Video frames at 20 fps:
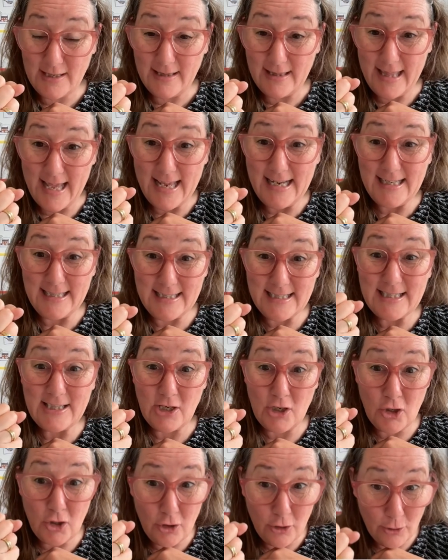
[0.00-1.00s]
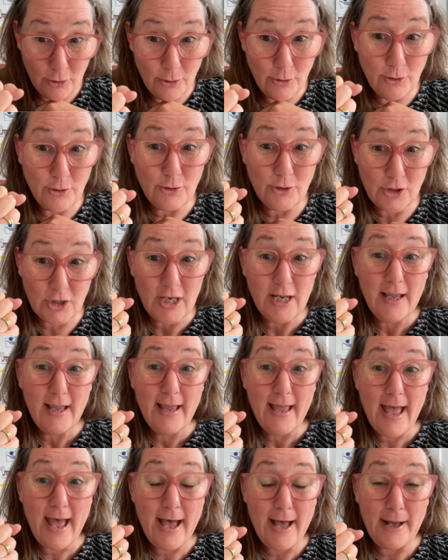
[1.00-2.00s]
That is huge
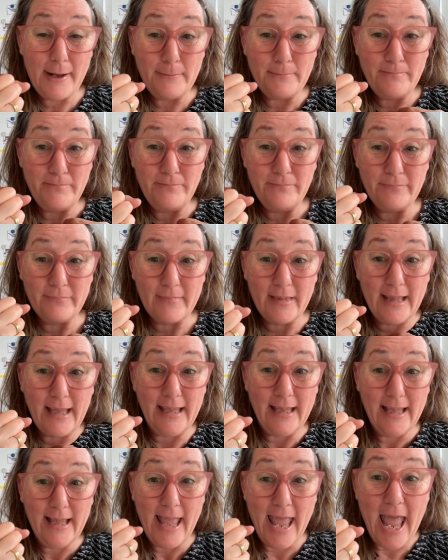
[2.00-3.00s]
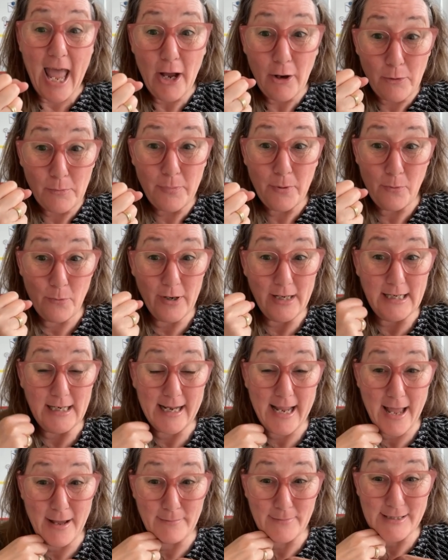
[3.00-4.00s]
help when it
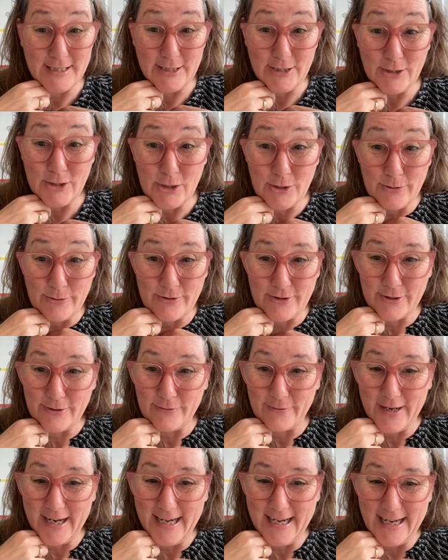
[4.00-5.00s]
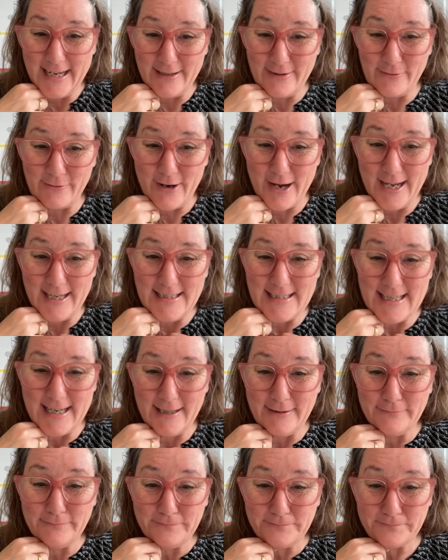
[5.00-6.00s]
comes to children reading and
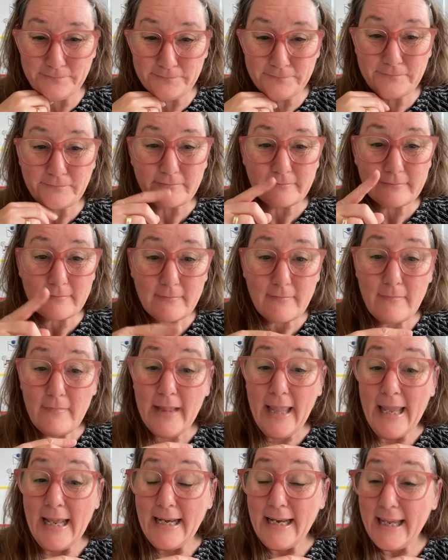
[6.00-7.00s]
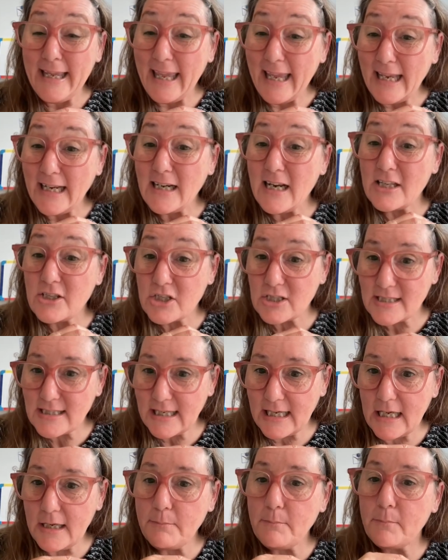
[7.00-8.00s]
writing. And again, just
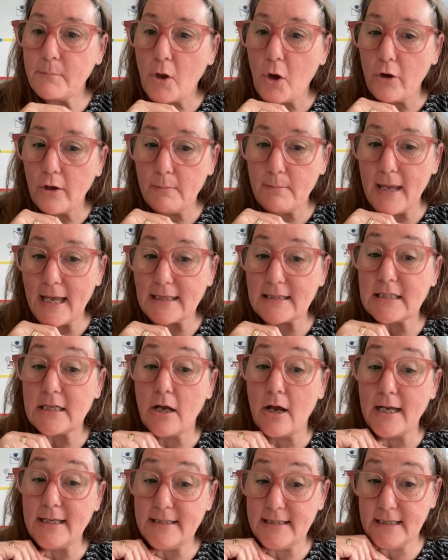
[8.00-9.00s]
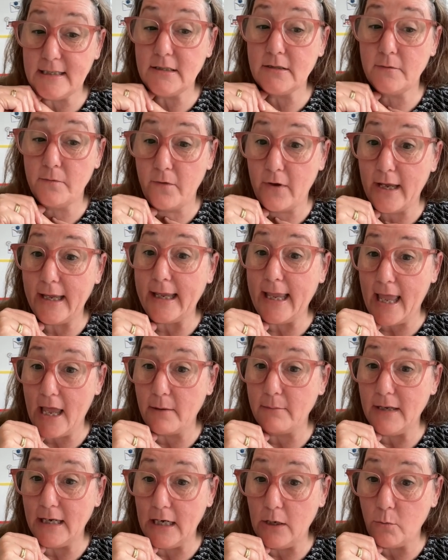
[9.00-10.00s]
keep going back to identifying how
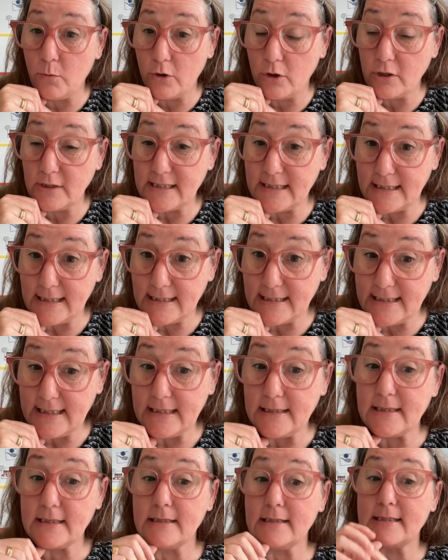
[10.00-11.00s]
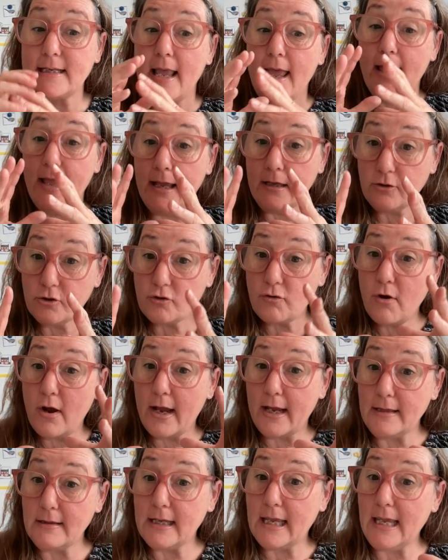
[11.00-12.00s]
many words in a sentence and
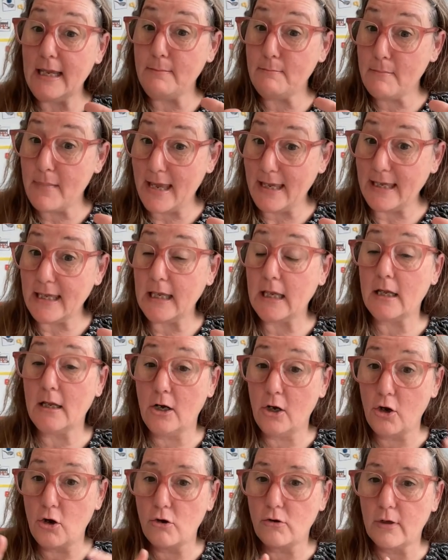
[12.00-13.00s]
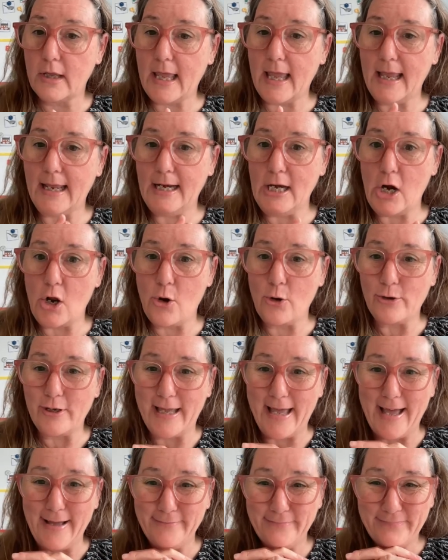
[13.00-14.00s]
try and keep making it longer and
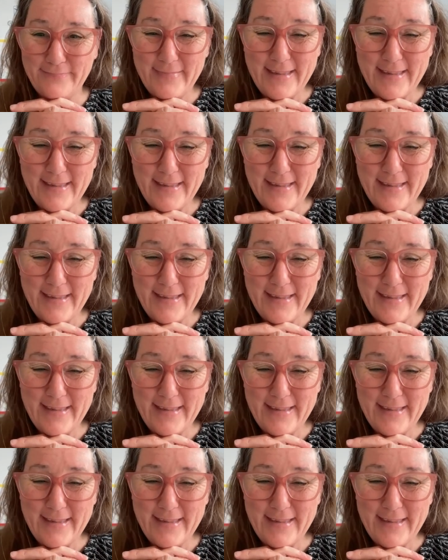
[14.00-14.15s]
longer.